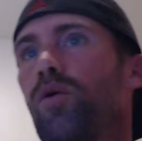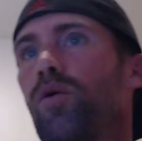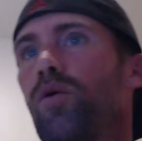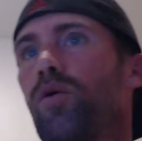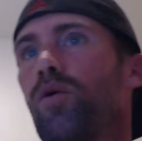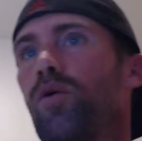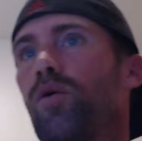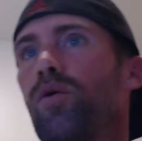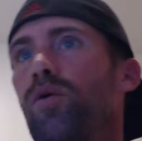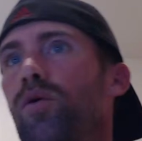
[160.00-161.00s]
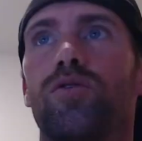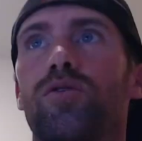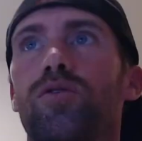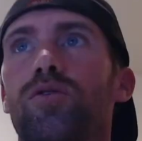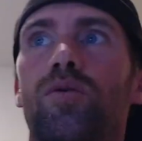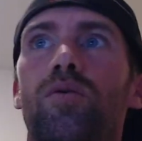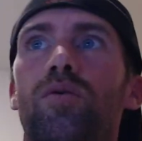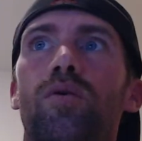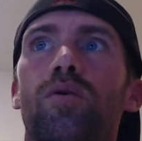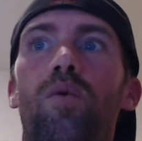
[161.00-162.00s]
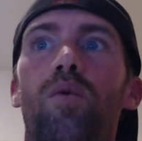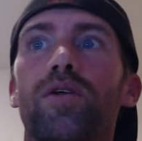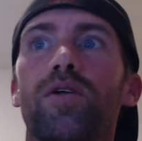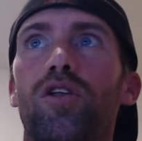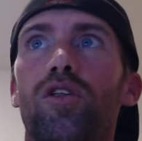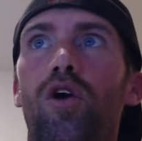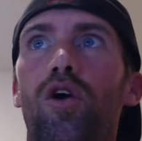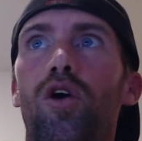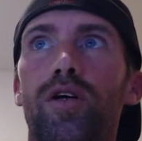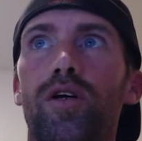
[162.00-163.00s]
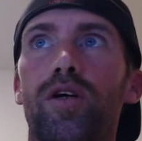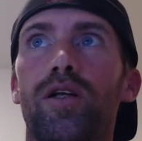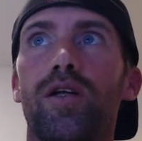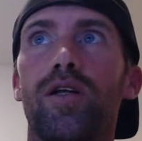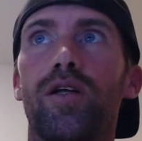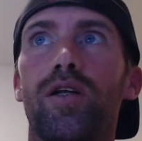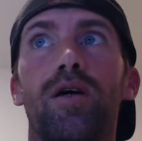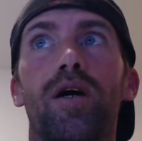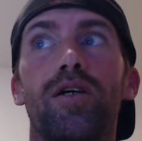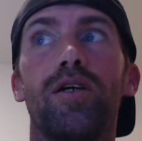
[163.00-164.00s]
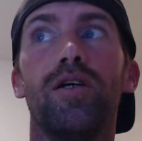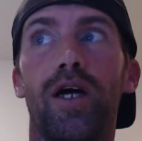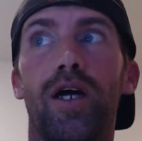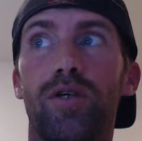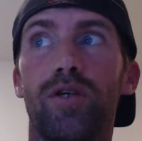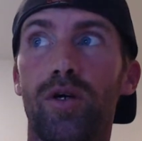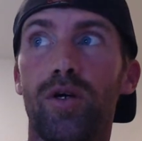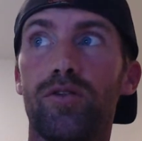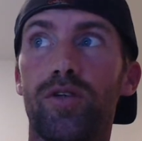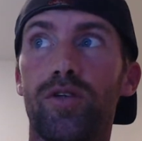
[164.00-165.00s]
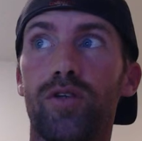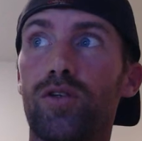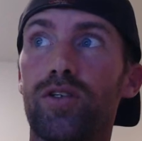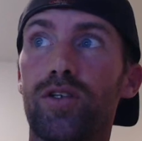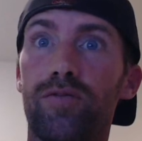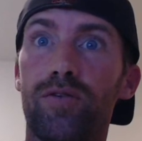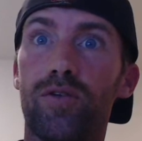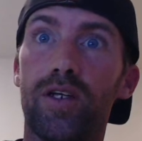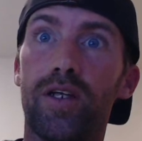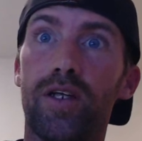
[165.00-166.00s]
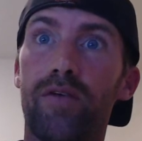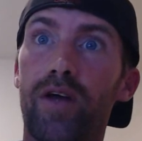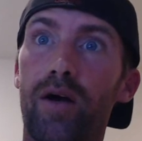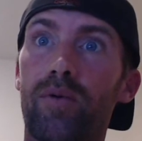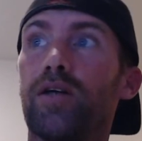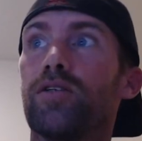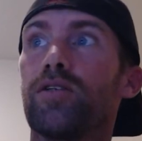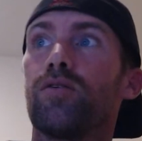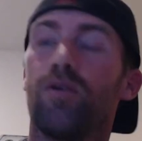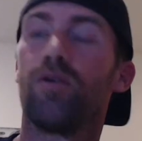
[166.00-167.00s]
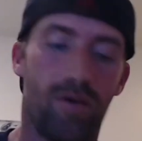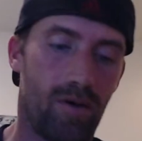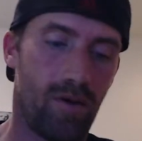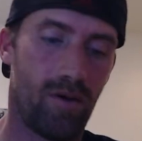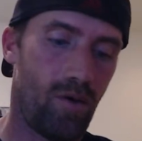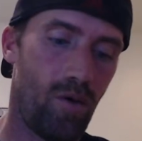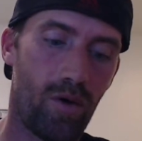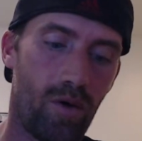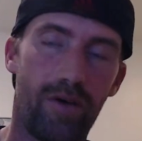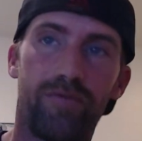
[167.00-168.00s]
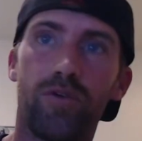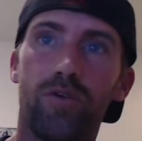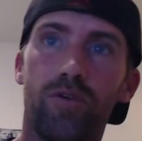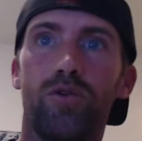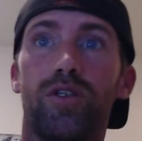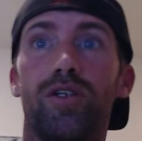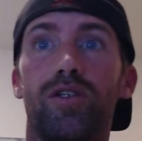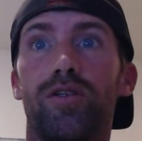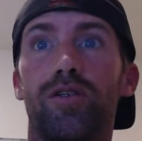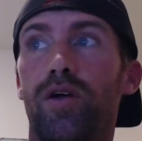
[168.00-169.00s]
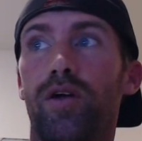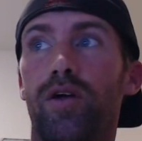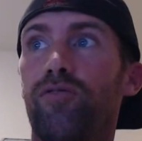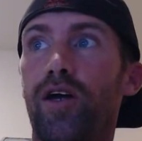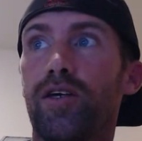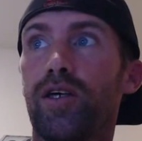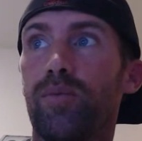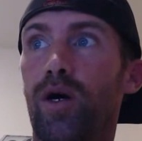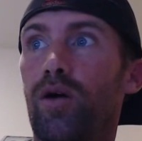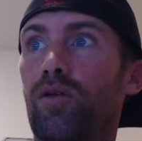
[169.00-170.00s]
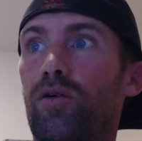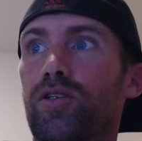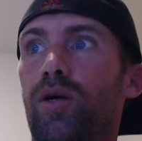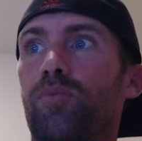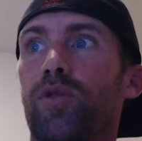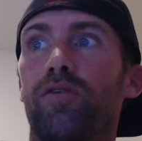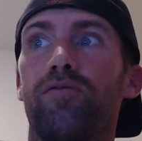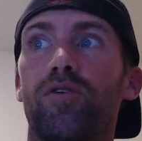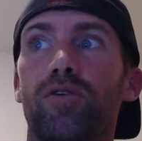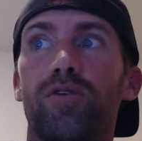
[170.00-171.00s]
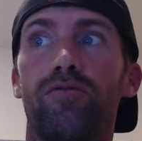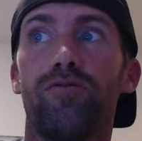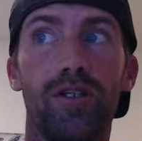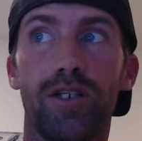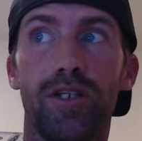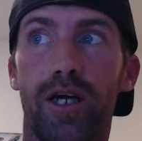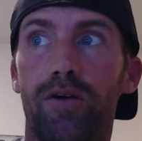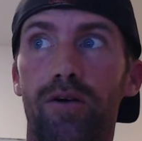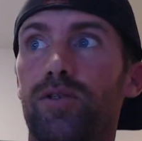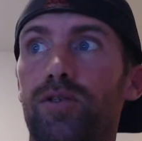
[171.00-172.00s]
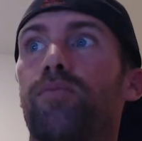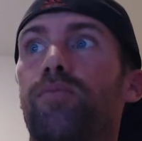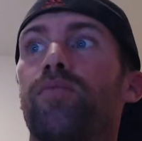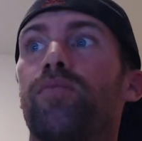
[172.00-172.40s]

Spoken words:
are going to want to log in and change your email address first if you didn't have that right, or if you used a fake email or something for a friend's account.